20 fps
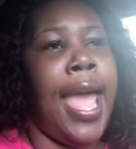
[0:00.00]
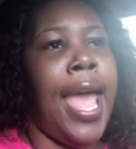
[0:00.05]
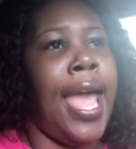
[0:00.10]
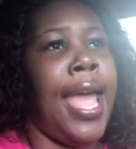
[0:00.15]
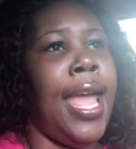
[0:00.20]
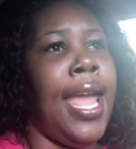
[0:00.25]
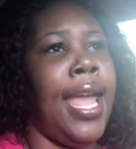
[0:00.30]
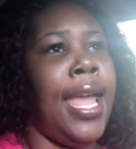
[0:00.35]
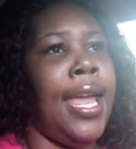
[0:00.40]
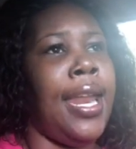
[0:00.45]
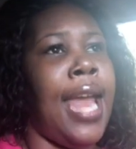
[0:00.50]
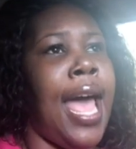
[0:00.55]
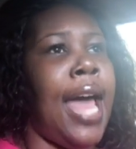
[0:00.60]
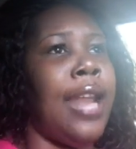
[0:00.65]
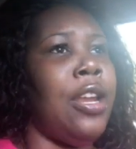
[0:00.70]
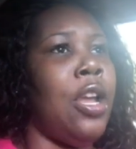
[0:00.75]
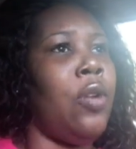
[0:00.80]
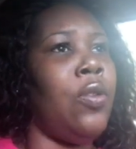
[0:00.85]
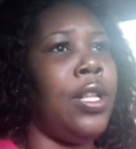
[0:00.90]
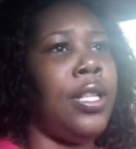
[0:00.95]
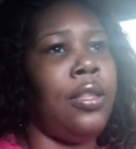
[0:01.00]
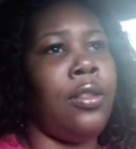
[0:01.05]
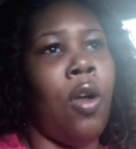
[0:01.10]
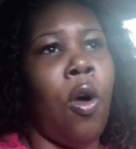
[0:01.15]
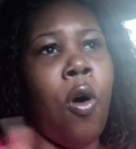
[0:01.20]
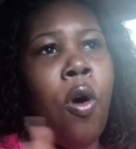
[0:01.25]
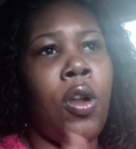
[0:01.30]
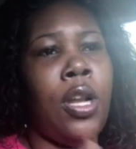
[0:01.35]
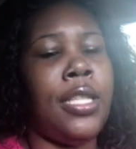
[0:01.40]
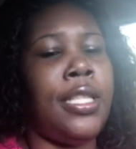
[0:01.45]
And I know that
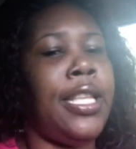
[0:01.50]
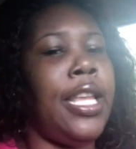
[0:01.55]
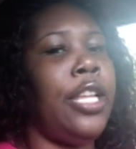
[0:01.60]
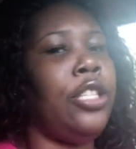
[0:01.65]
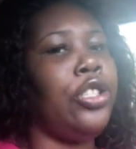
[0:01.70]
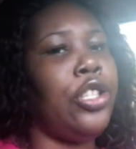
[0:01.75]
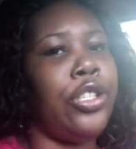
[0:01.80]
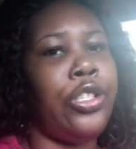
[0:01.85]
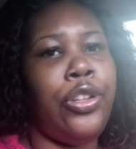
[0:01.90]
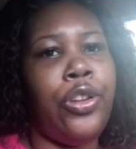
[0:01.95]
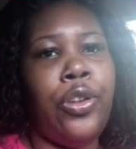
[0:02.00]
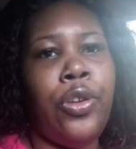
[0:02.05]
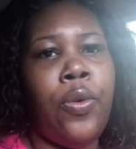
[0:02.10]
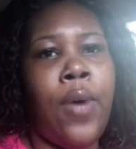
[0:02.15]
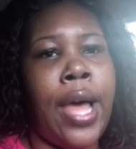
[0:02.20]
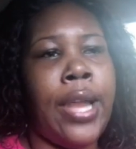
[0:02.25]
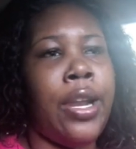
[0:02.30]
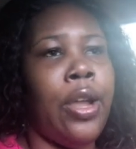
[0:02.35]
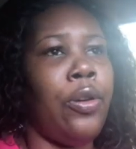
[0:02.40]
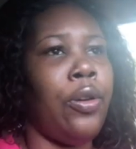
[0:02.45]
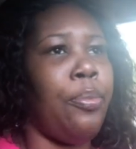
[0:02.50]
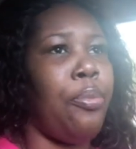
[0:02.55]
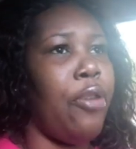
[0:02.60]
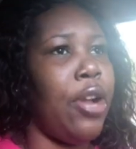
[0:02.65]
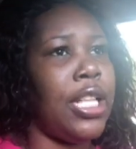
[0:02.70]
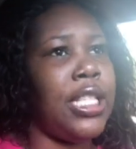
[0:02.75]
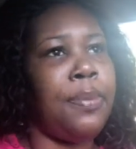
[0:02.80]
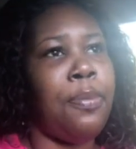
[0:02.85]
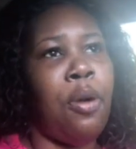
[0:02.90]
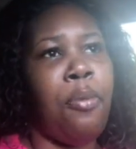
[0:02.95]
all the teachers knew. I know the
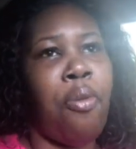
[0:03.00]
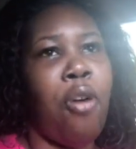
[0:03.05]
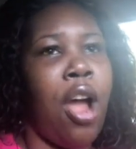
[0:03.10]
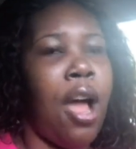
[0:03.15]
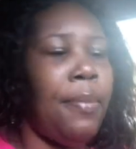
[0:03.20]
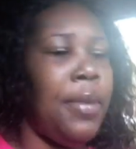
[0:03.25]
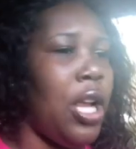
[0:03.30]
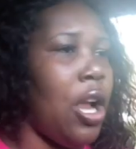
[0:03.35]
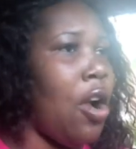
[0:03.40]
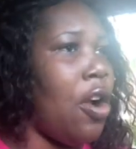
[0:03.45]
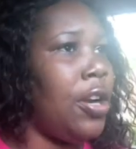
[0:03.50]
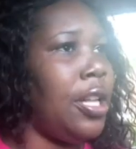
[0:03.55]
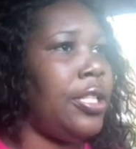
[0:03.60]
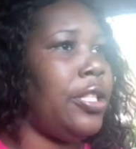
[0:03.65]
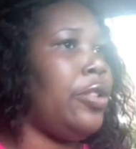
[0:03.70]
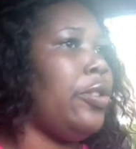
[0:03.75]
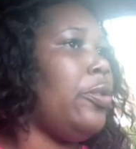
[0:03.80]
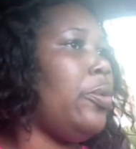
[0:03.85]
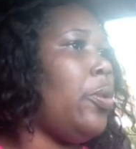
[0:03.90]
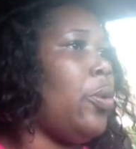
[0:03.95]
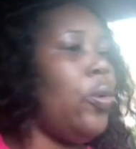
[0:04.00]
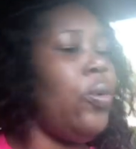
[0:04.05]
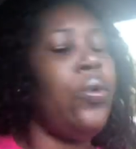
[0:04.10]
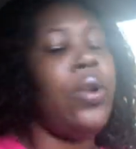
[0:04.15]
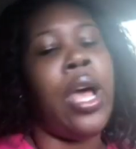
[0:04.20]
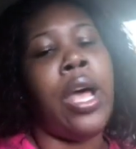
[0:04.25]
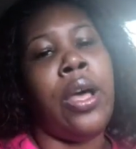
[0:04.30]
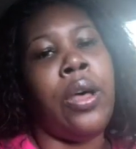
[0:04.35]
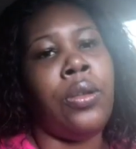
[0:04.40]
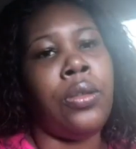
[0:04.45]
principal probably heard it too. Who
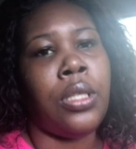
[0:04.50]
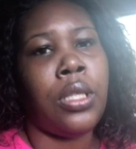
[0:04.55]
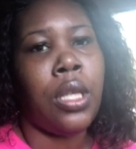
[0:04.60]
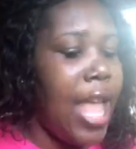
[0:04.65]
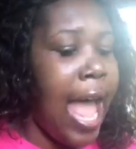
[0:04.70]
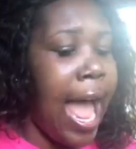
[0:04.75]
knows?